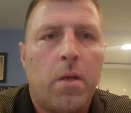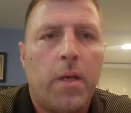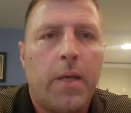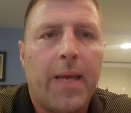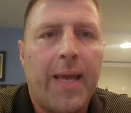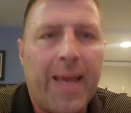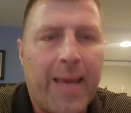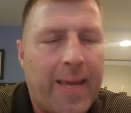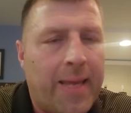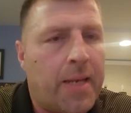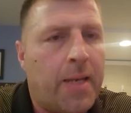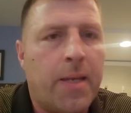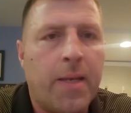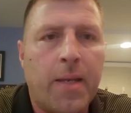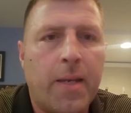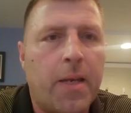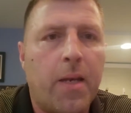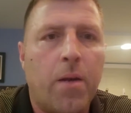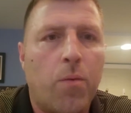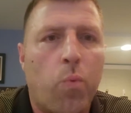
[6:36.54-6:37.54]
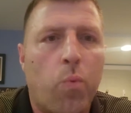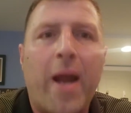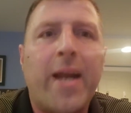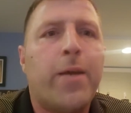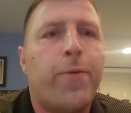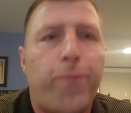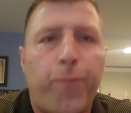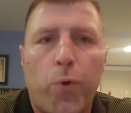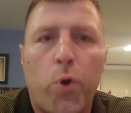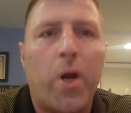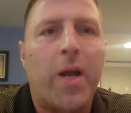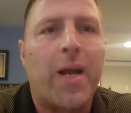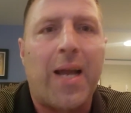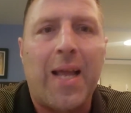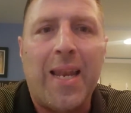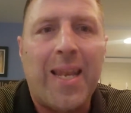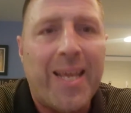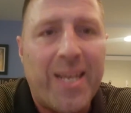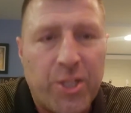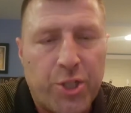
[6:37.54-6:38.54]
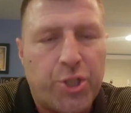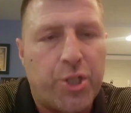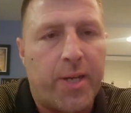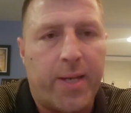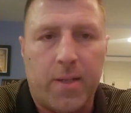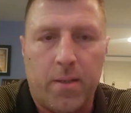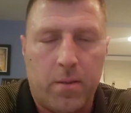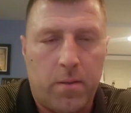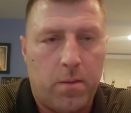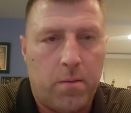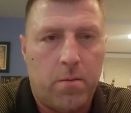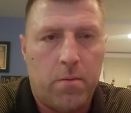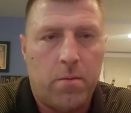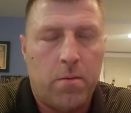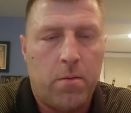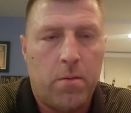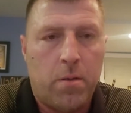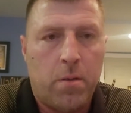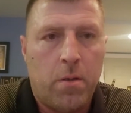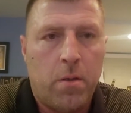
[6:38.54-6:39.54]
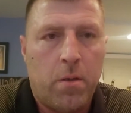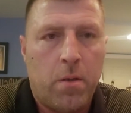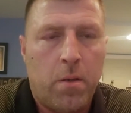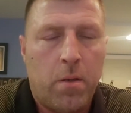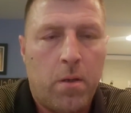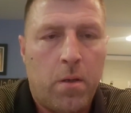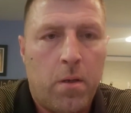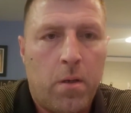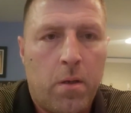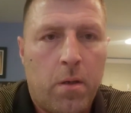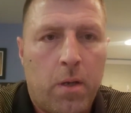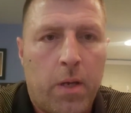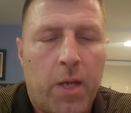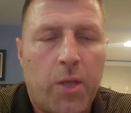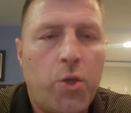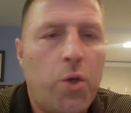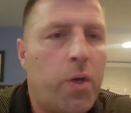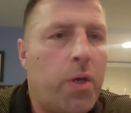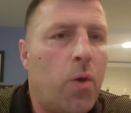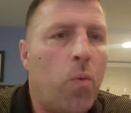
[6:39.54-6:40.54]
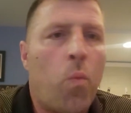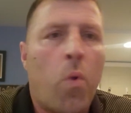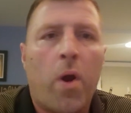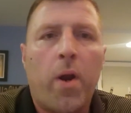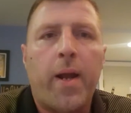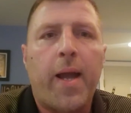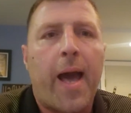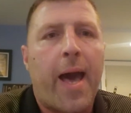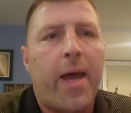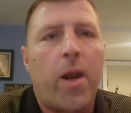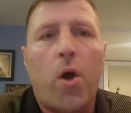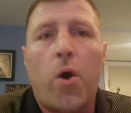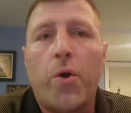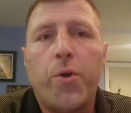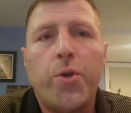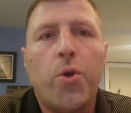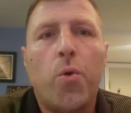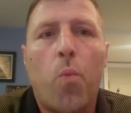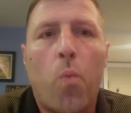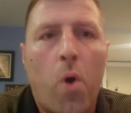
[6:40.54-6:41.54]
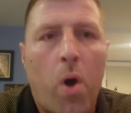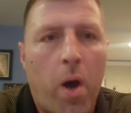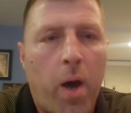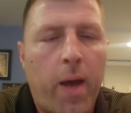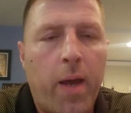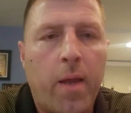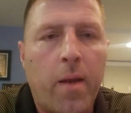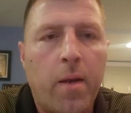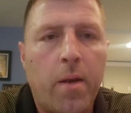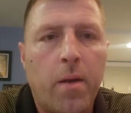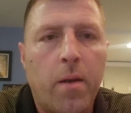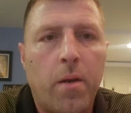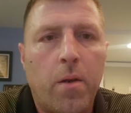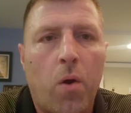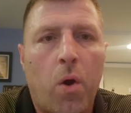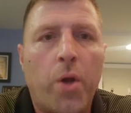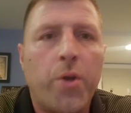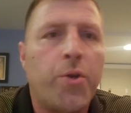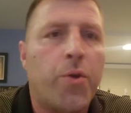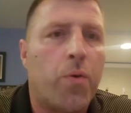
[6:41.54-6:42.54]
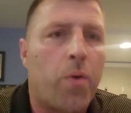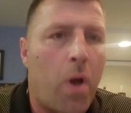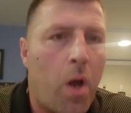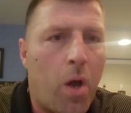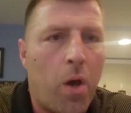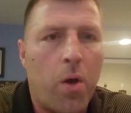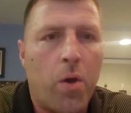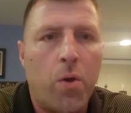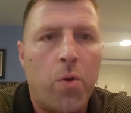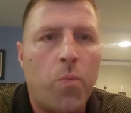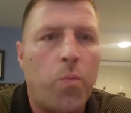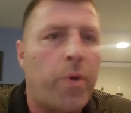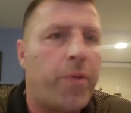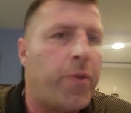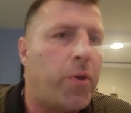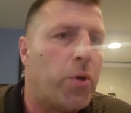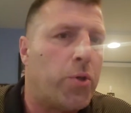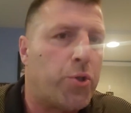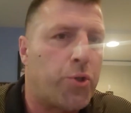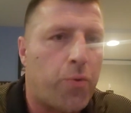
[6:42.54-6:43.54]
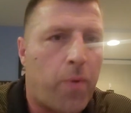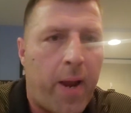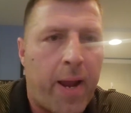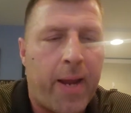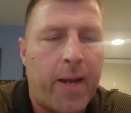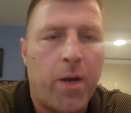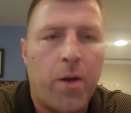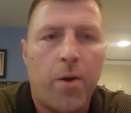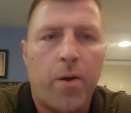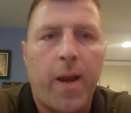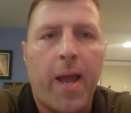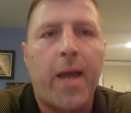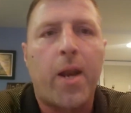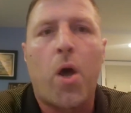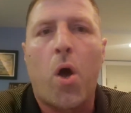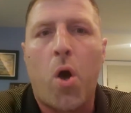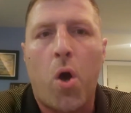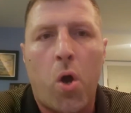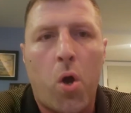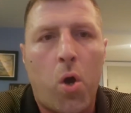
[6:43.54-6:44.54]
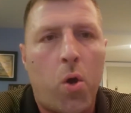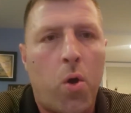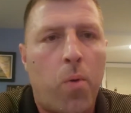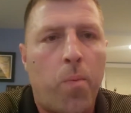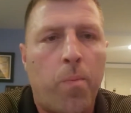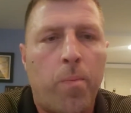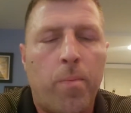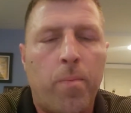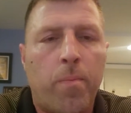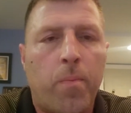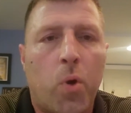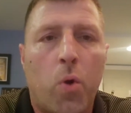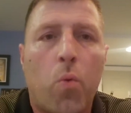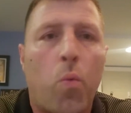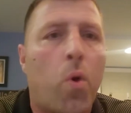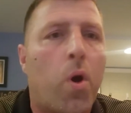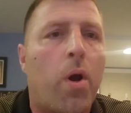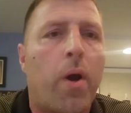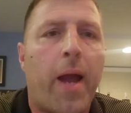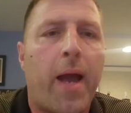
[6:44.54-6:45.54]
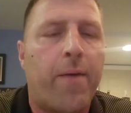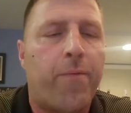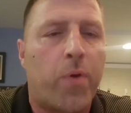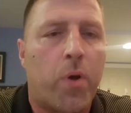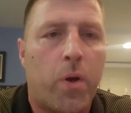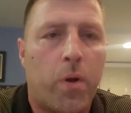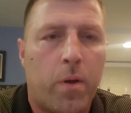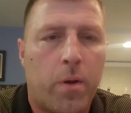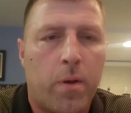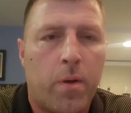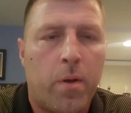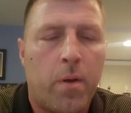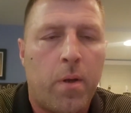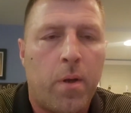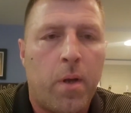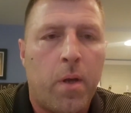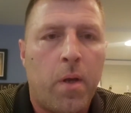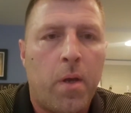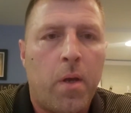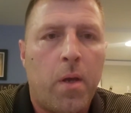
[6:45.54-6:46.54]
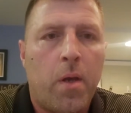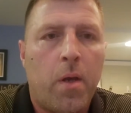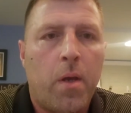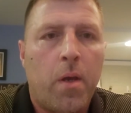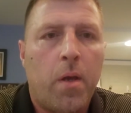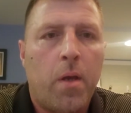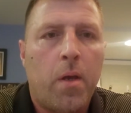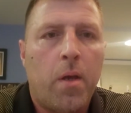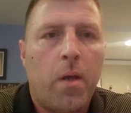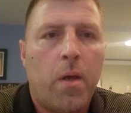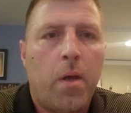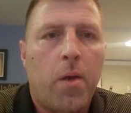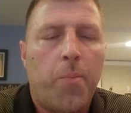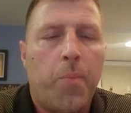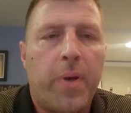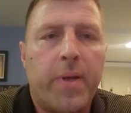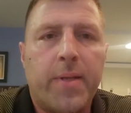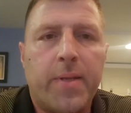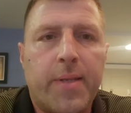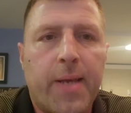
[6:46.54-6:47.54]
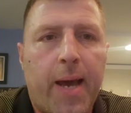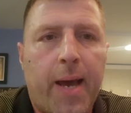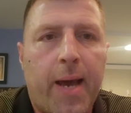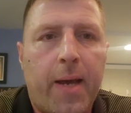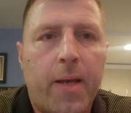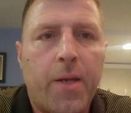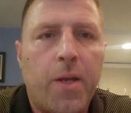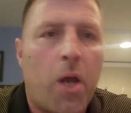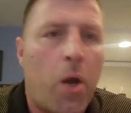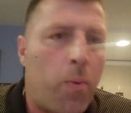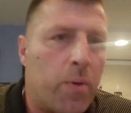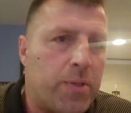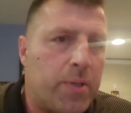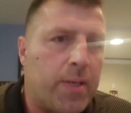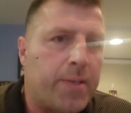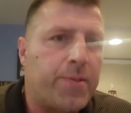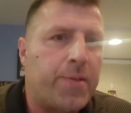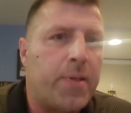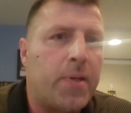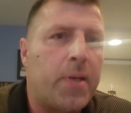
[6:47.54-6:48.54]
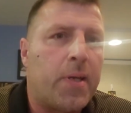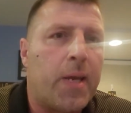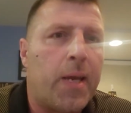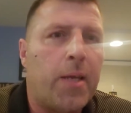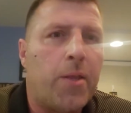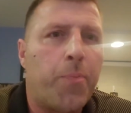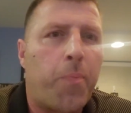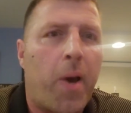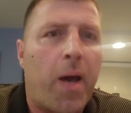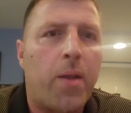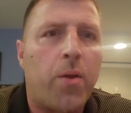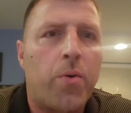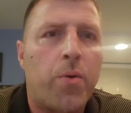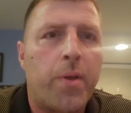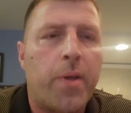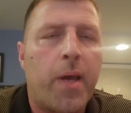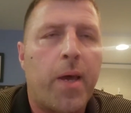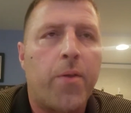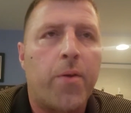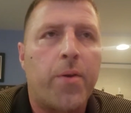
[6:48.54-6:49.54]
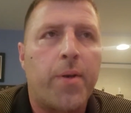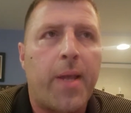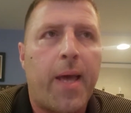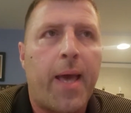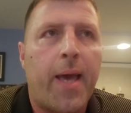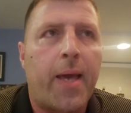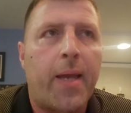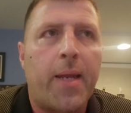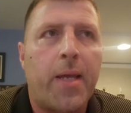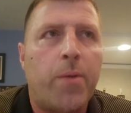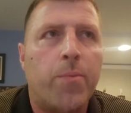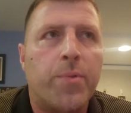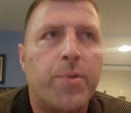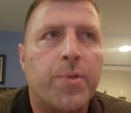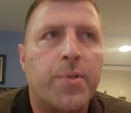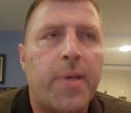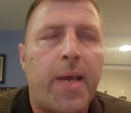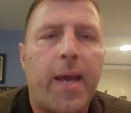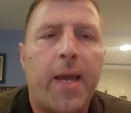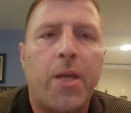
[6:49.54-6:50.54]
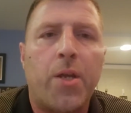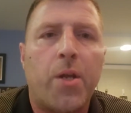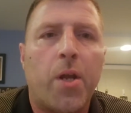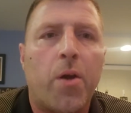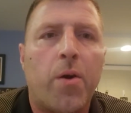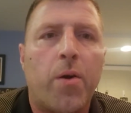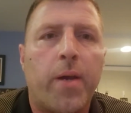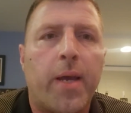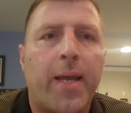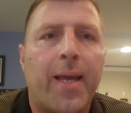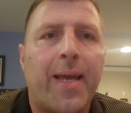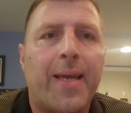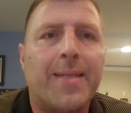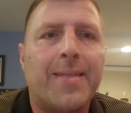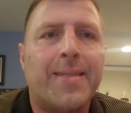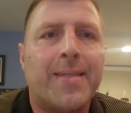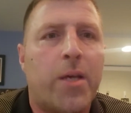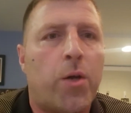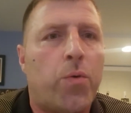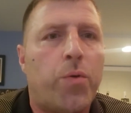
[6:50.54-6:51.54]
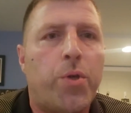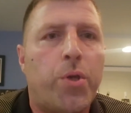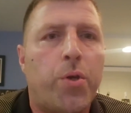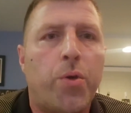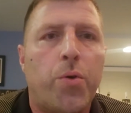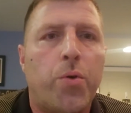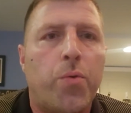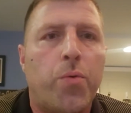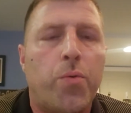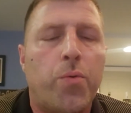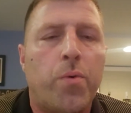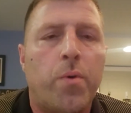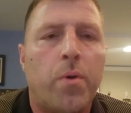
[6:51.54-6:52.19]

ready for a collision. And you can work out all you want on your own with your trainer at home or wherever. But, you know, I was listening to Keith Butler the other day, and he was saying, you know, until you